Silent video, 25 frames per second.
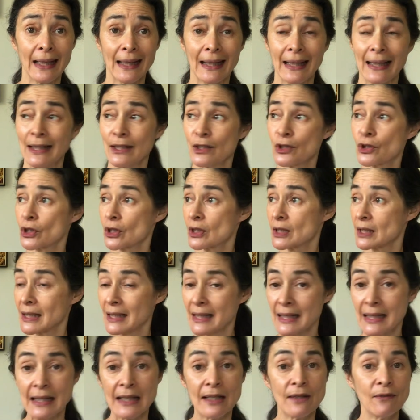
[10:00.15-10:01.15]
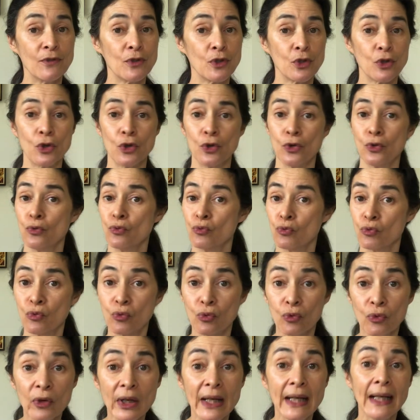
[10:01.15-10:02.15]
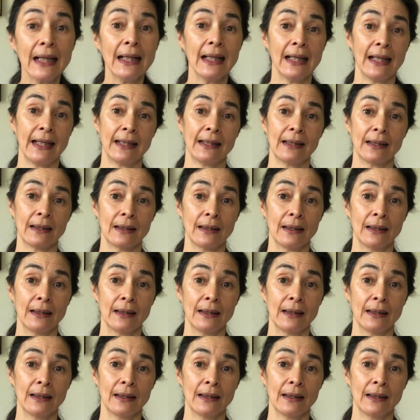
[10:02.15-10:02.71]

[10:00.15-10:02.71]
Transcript: it just leaves you reeling.